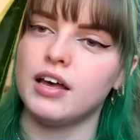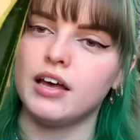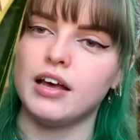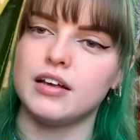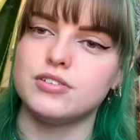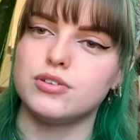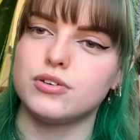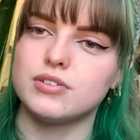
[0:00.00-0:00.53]

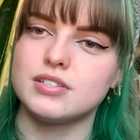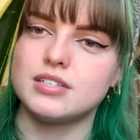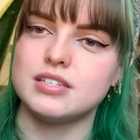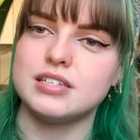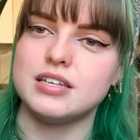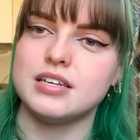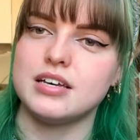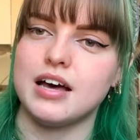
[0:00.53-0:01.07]
As you can
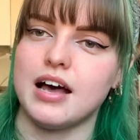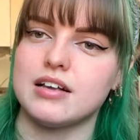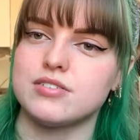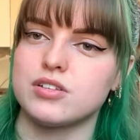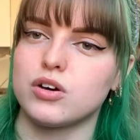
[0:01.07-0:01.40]
see, it has the